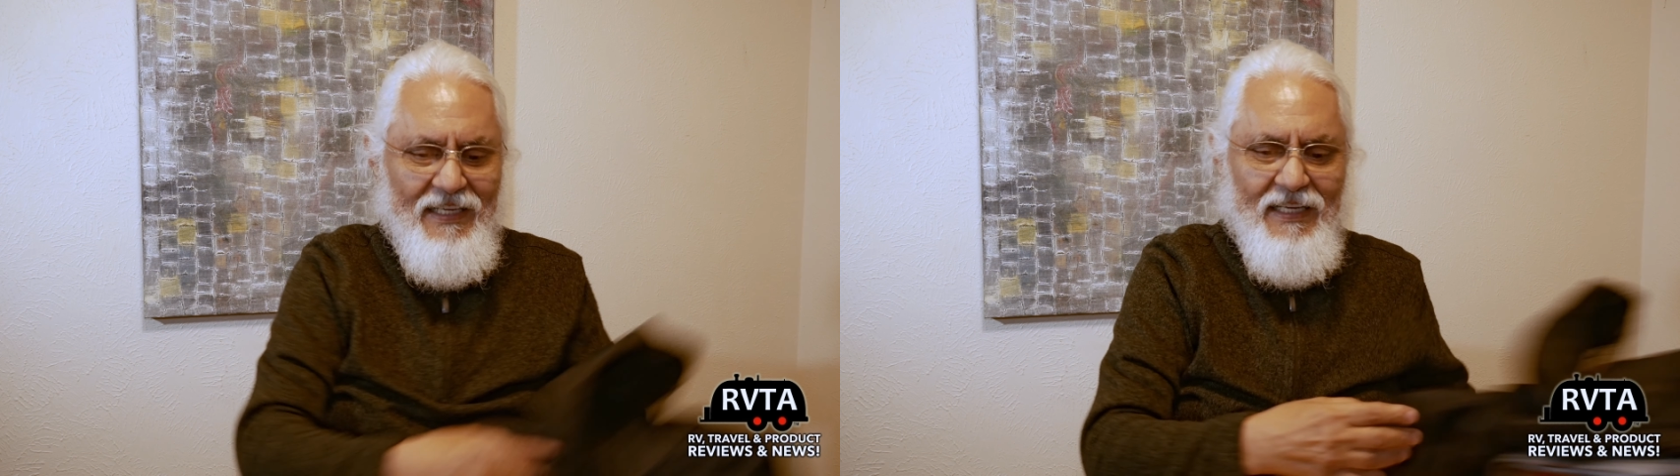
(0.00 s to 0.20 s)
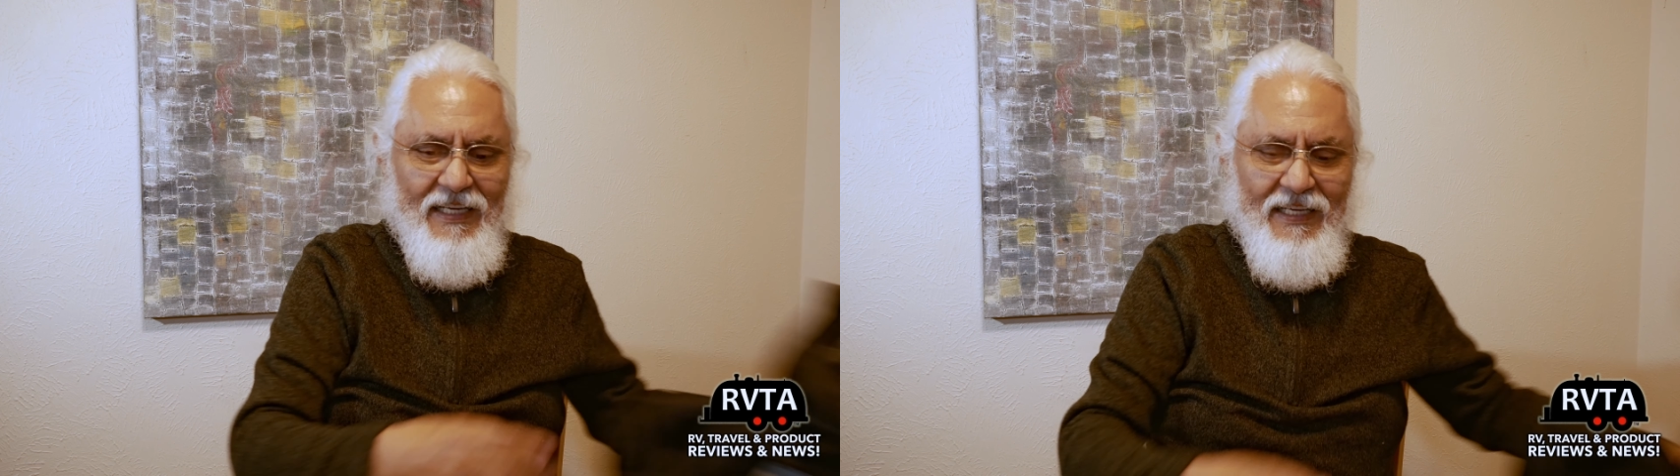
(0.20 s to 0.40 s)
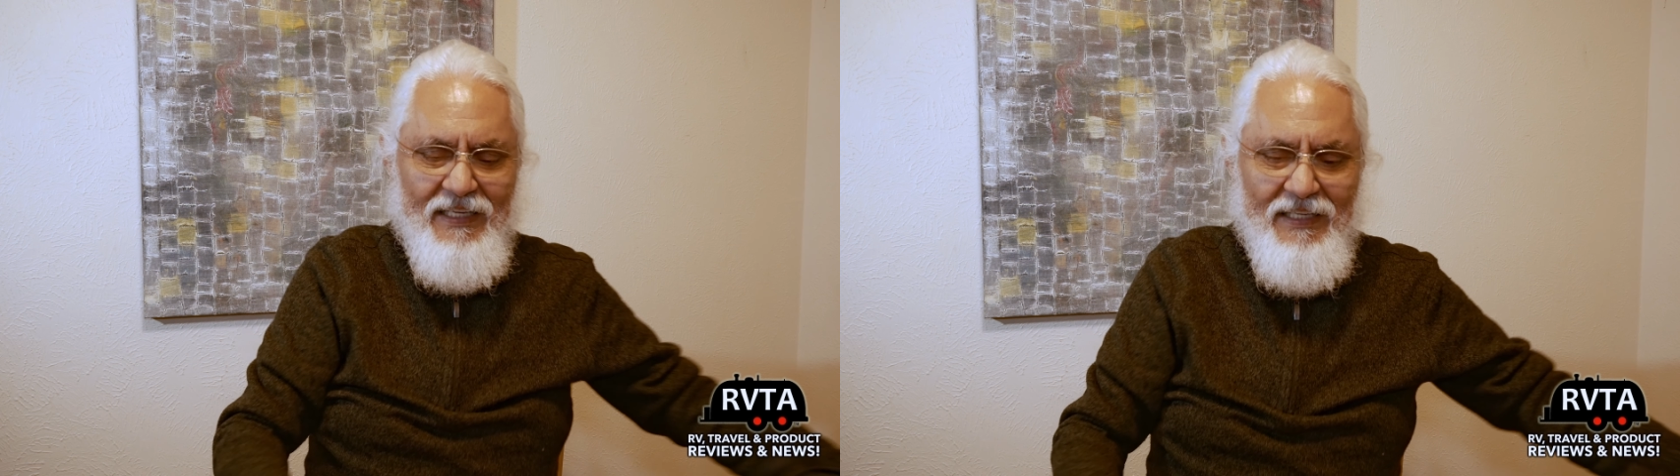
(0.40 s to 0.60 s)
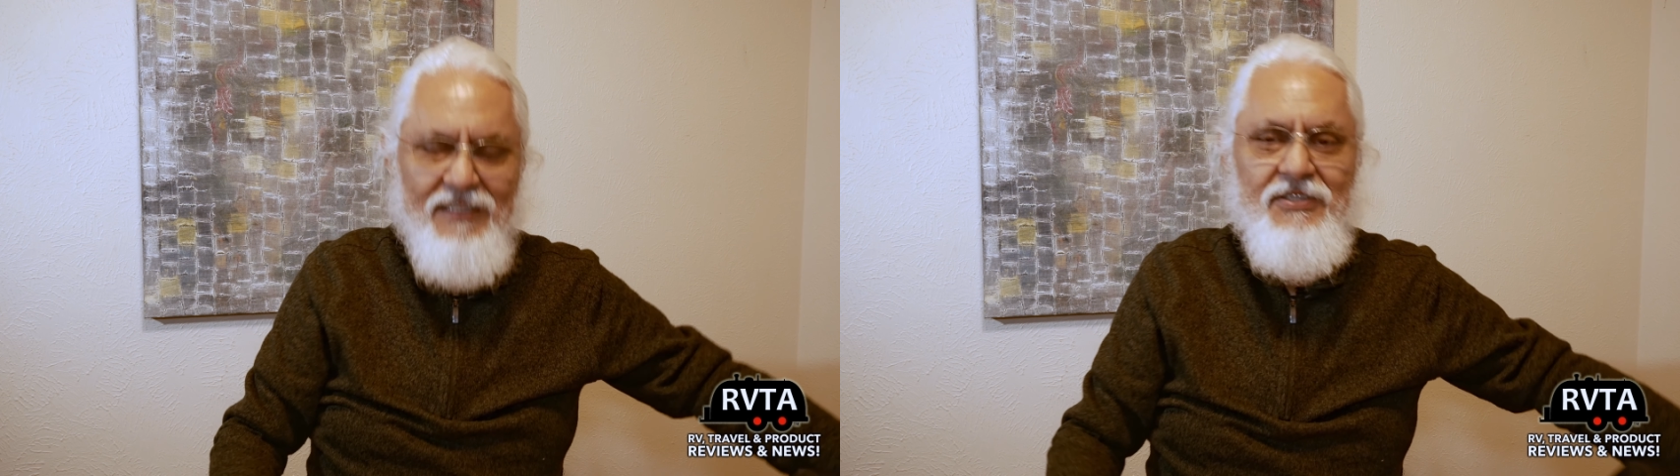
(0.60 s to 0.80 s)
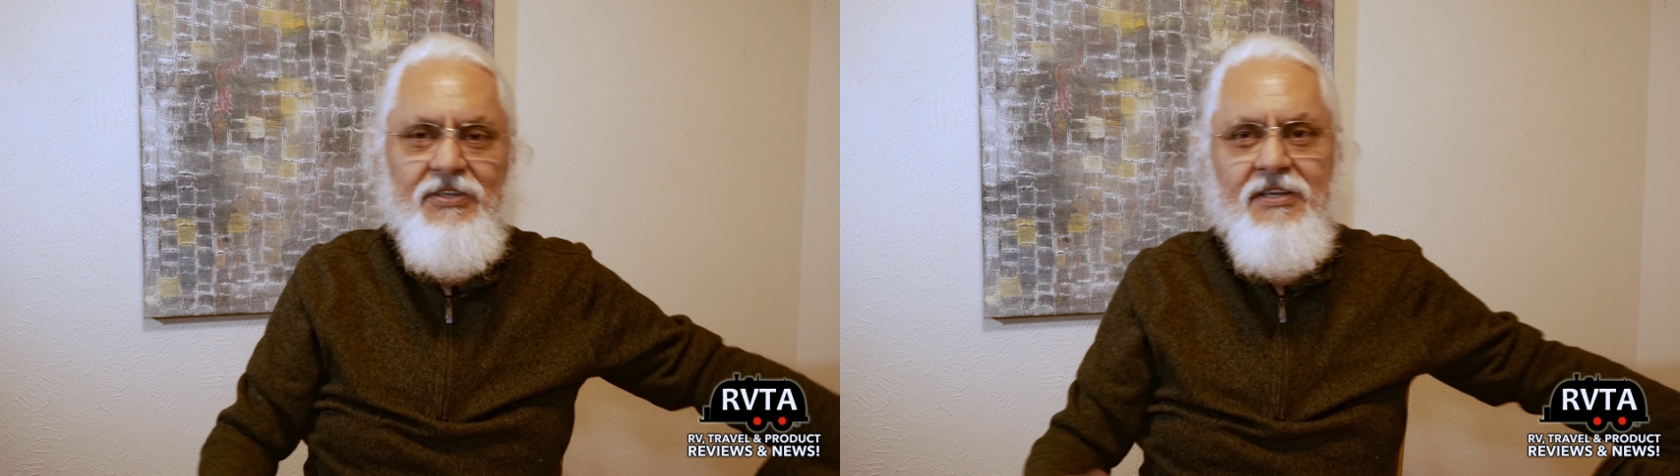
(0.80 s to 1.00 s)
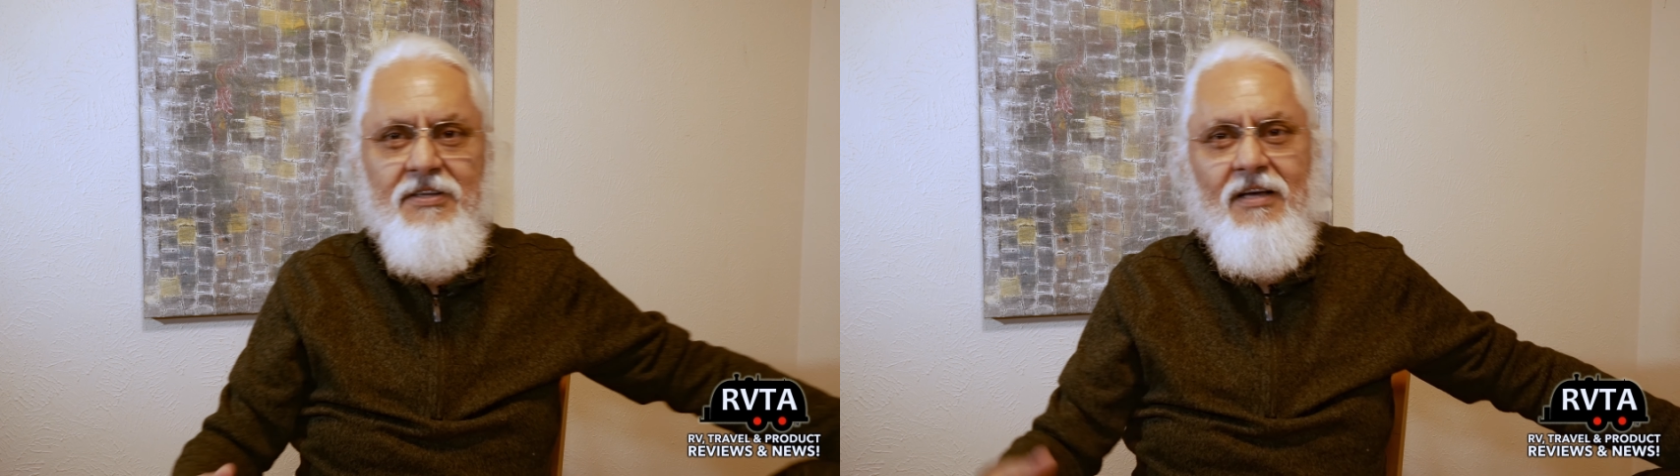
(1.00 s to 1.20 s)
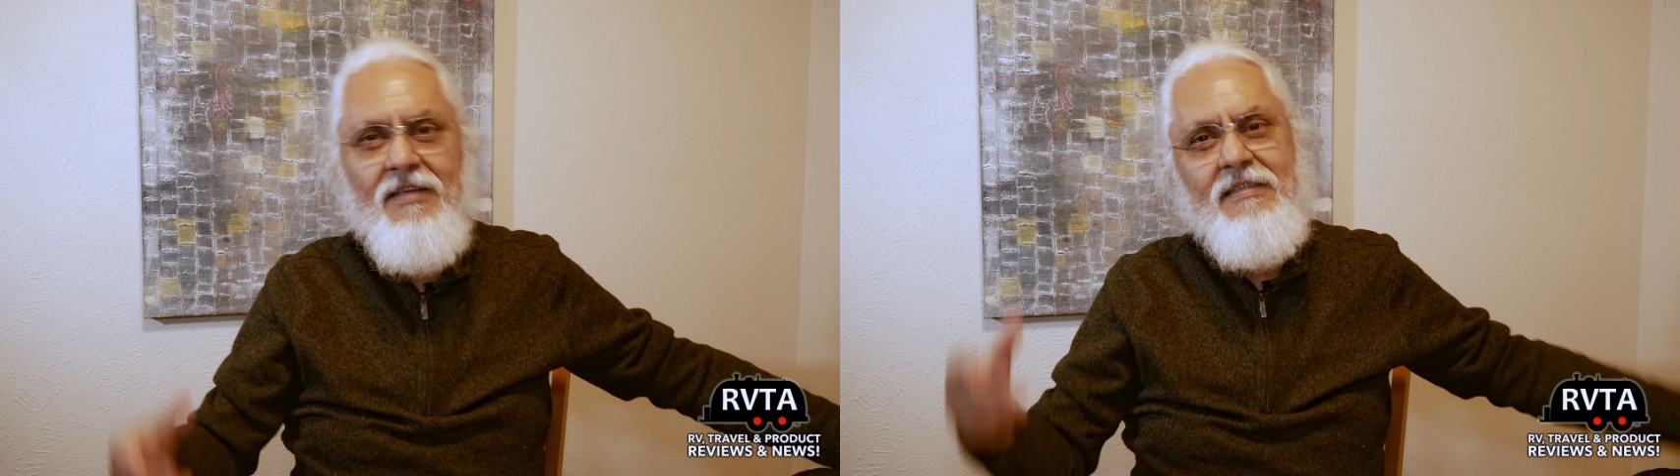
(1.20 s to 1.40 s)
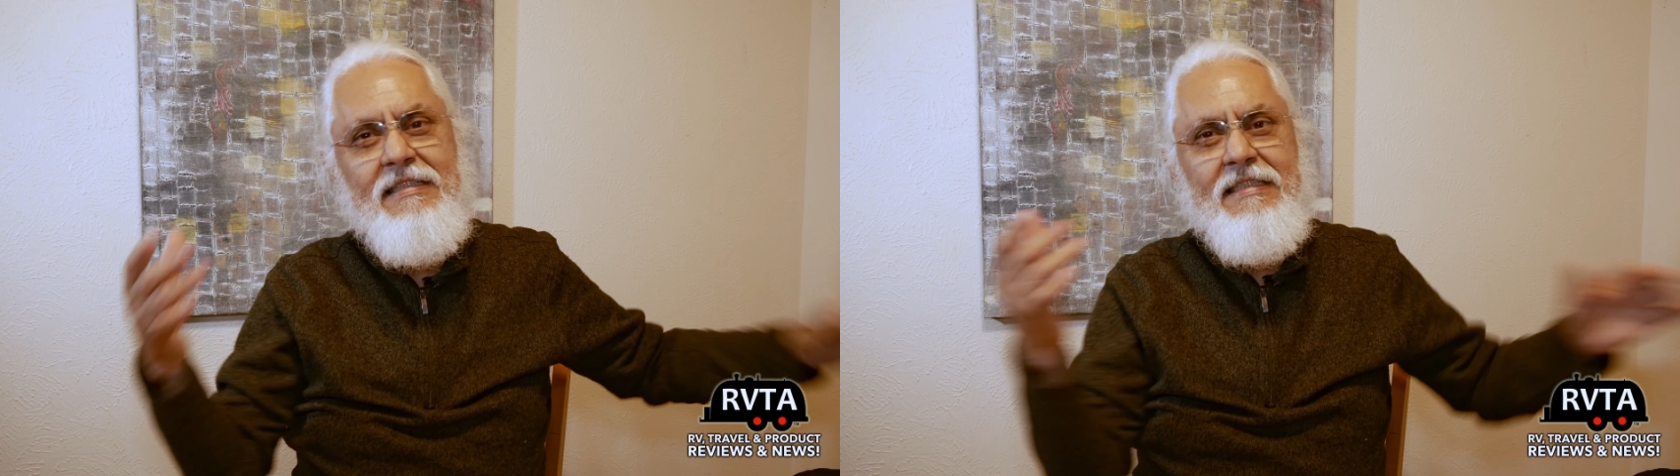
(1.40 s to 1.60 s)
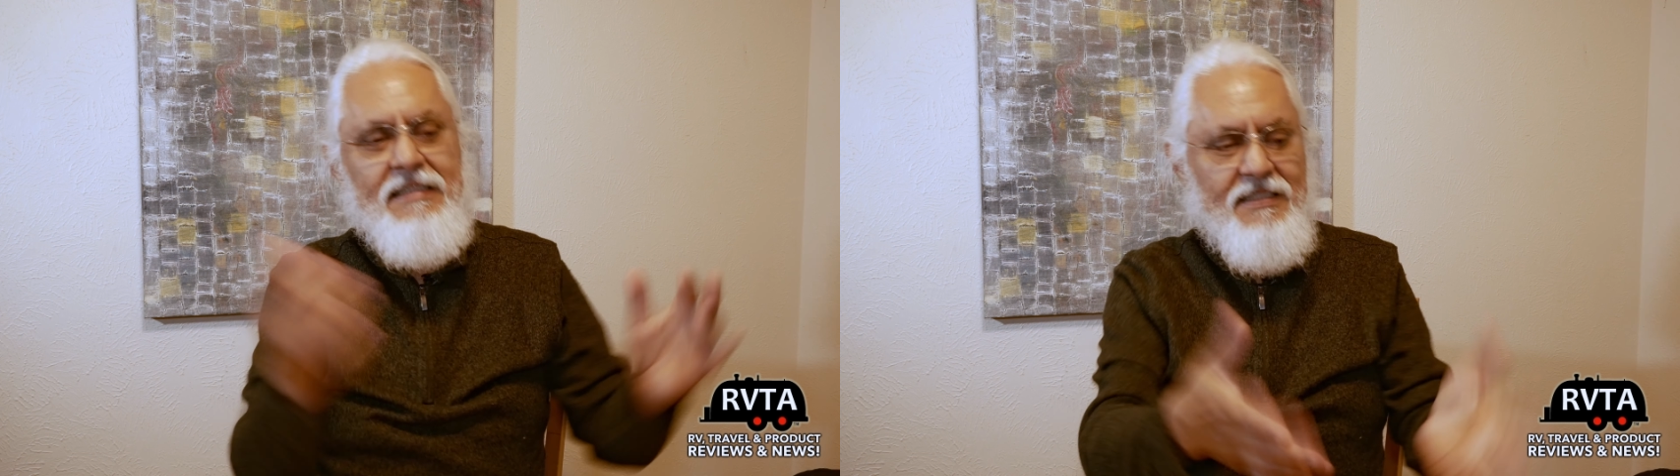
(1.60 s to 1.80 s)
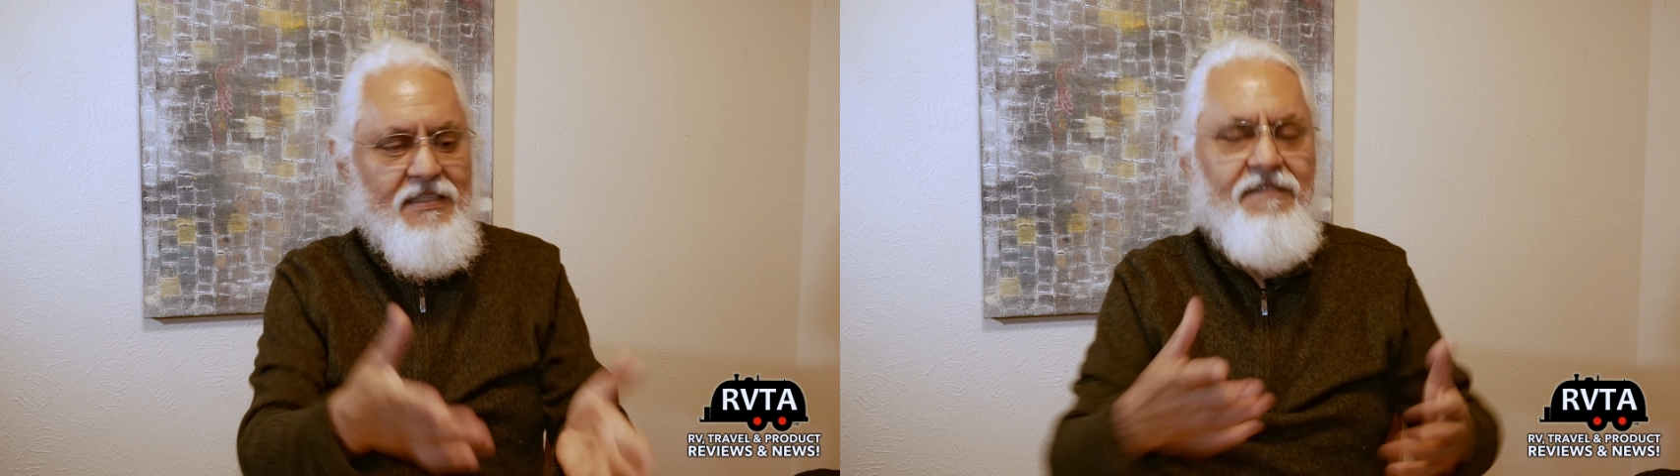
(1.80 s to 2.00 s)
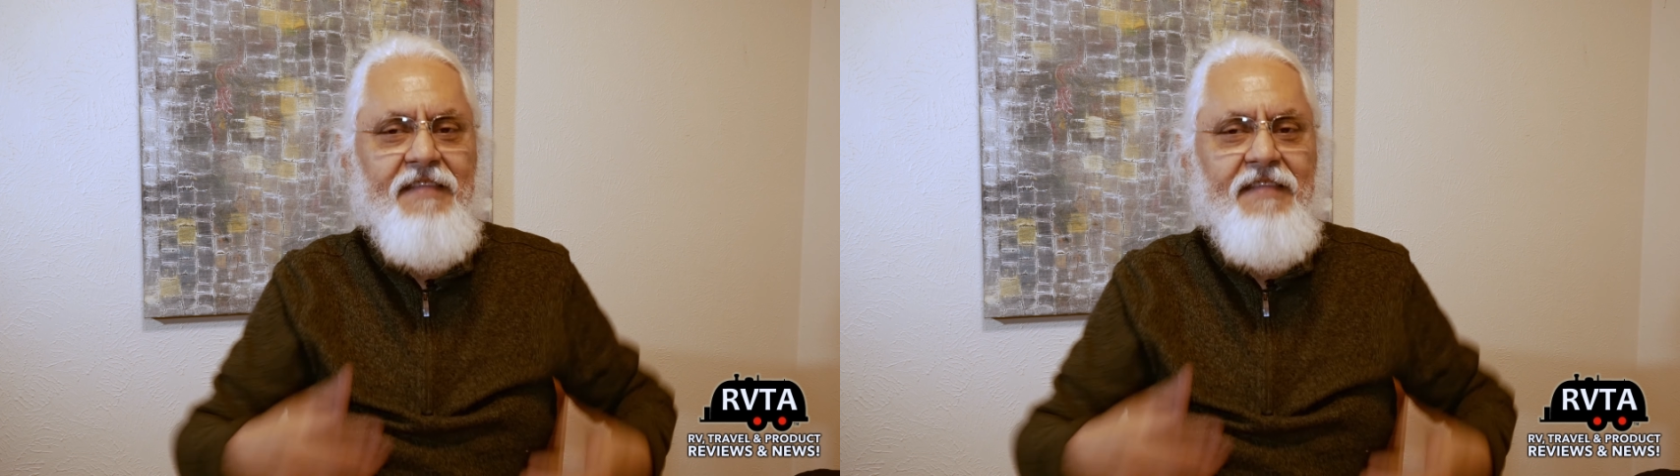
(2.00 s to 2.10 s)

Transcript: And you can stuff